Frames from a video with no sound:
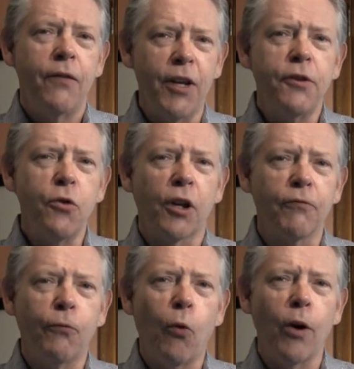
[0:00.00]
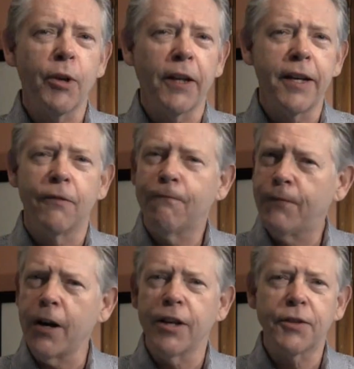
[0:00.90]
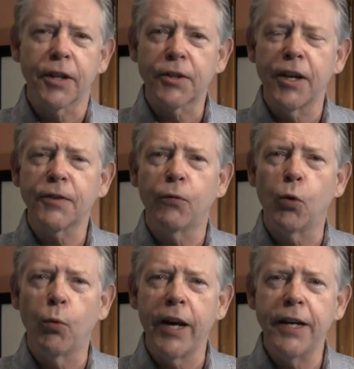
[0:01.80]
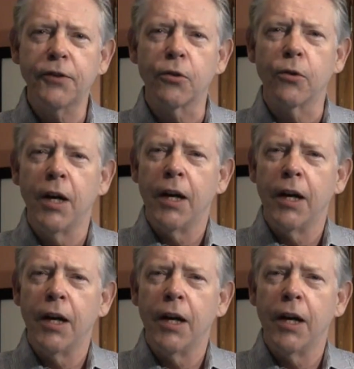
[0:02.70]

then you can formulate a very successful way to